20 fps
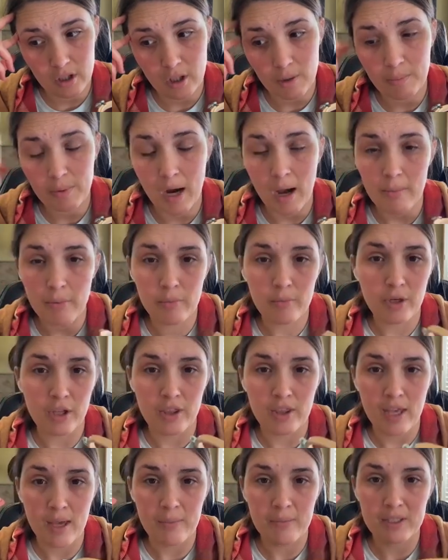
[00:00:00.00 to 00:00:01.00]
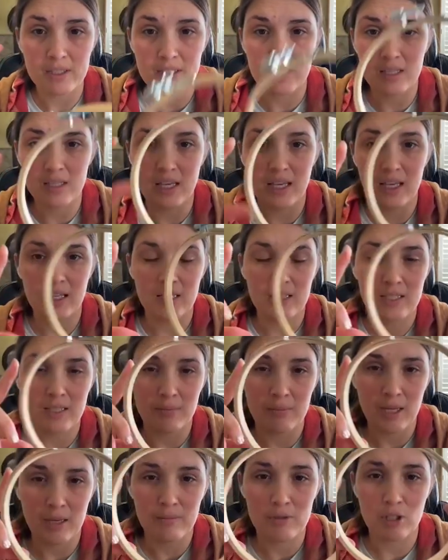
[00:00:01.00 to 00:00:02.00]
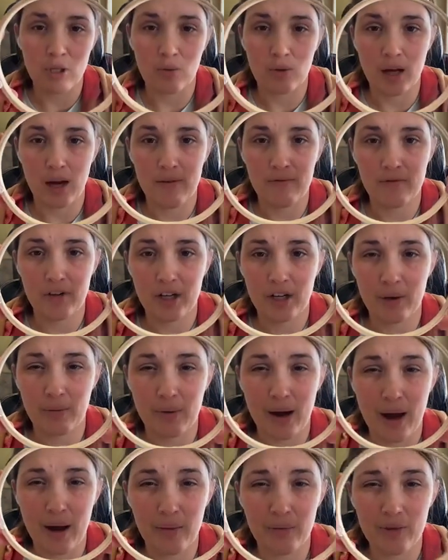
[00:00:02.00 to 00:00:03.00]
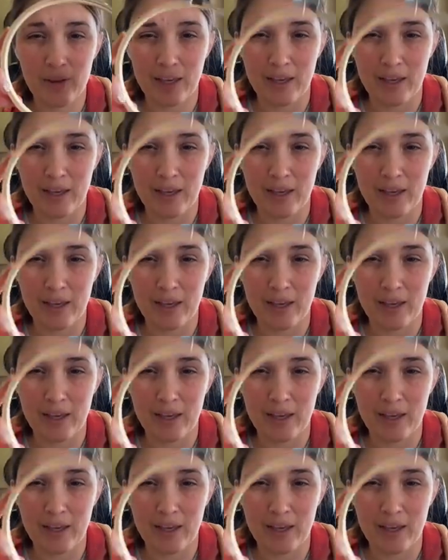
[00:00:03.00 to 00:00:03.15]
The problem with them is that they sometimes don't come very round.